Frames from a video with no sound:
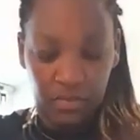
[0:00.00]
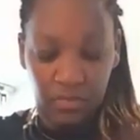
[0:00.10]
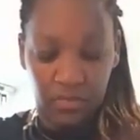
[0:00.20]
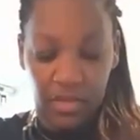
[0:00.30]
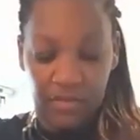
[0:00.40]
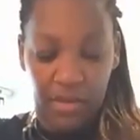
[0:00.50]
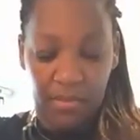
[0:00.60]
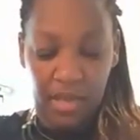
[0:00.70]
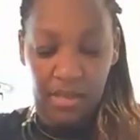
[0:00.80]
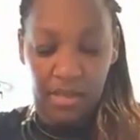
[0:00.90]
Give it a
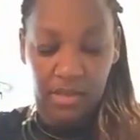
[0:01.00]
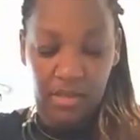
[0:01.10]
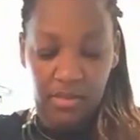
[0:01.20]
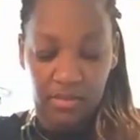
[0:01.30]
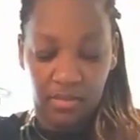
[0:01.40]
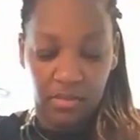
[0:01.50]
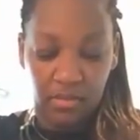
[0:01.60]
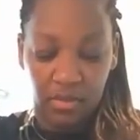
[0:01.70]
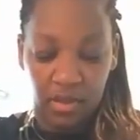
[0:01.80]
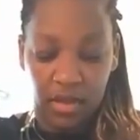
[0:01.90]
mix.
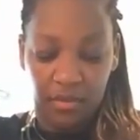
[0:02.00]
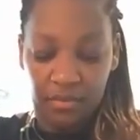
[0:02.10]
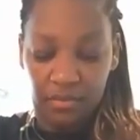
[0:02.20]
Yeah.